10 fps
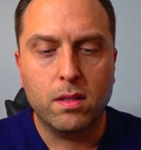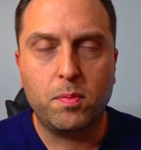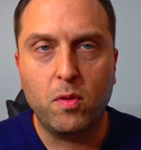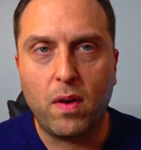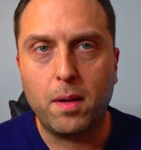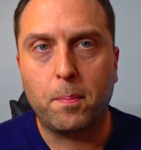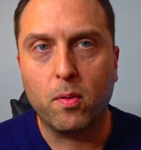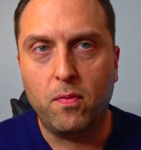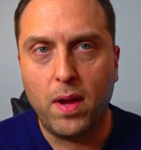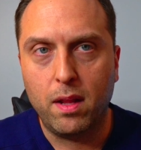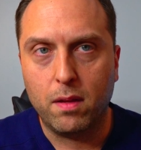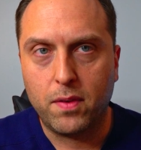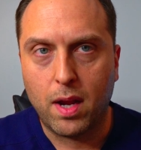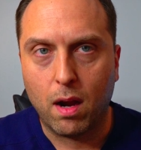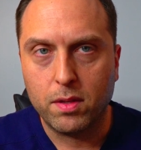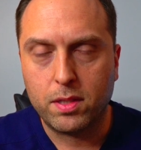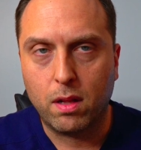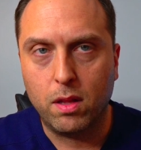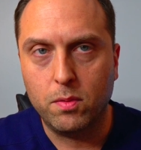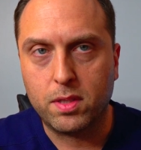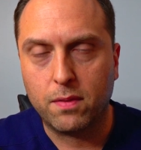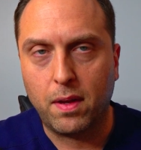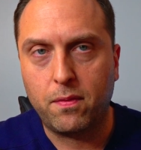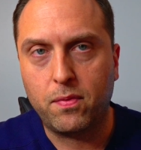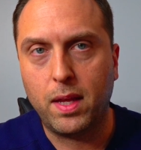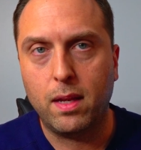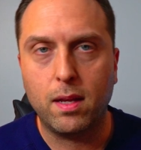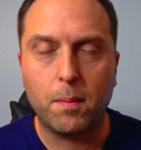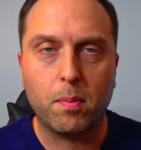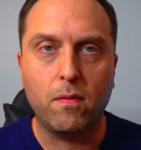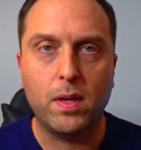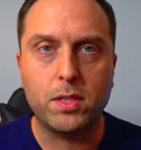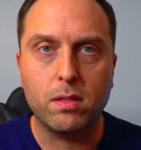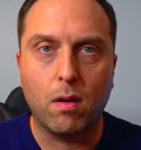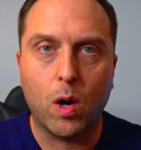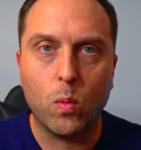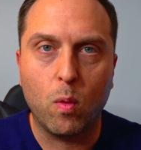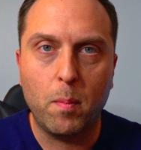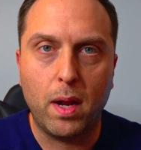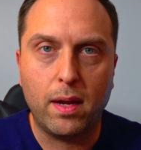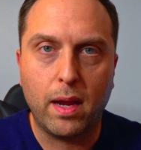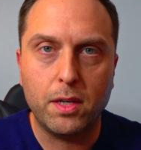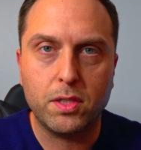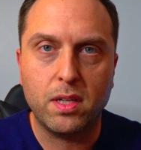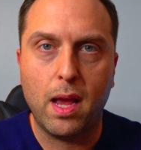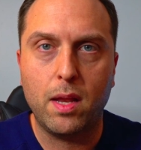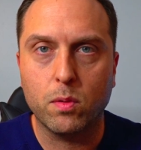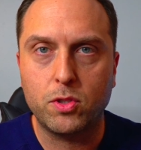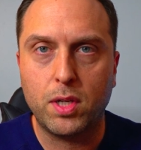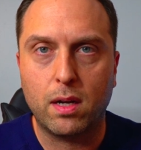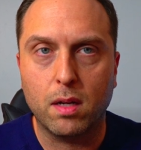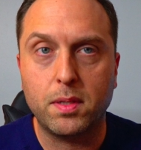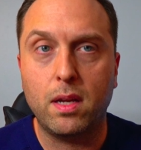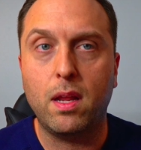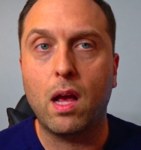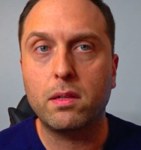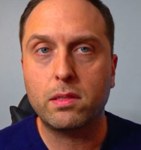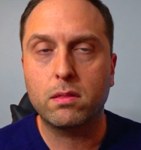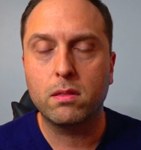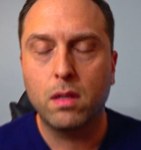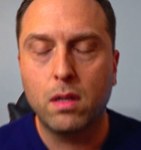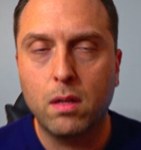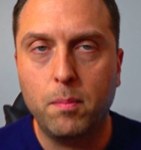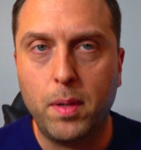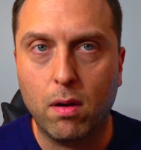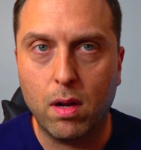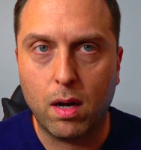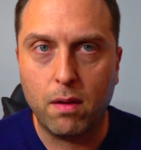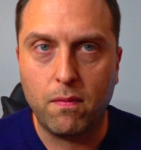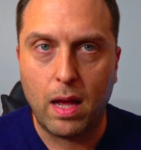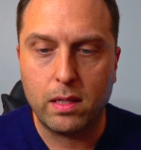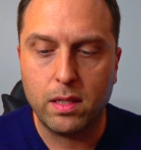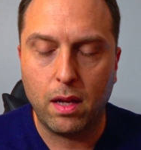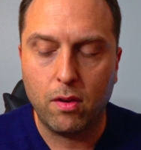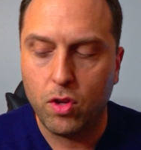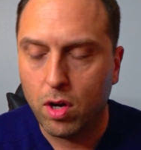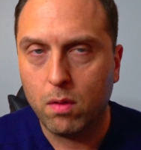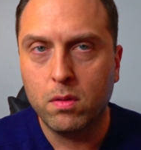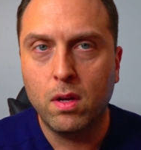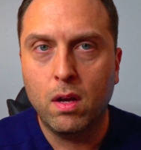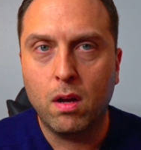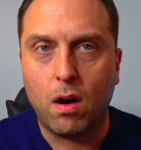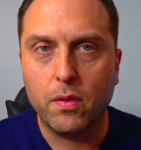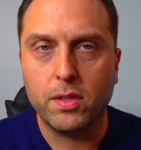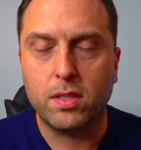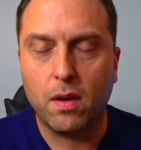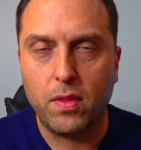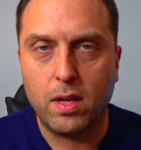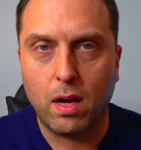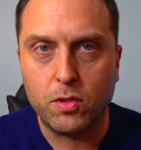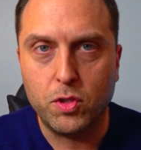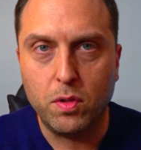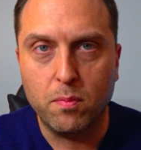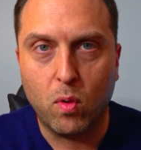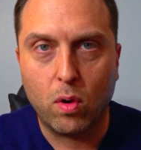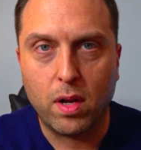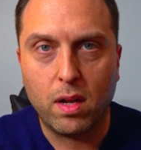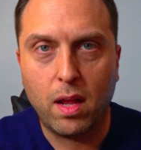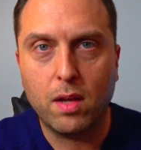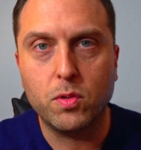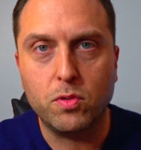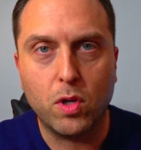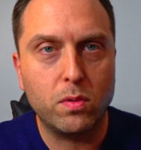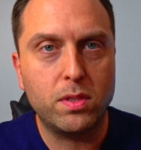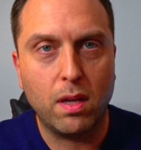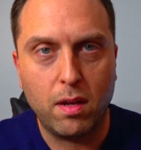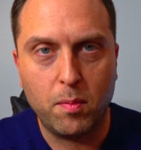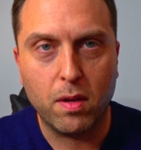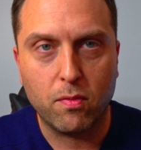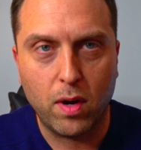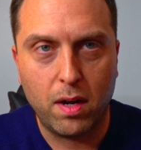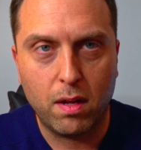Let's move on to preventative care. This includes stuff like flea and tick prevention, heartworm medication, annual checkups, and yes, periodic vaccines, all the stuff that Dr. Judy Morgan and Andrew Jones tell you to be afraid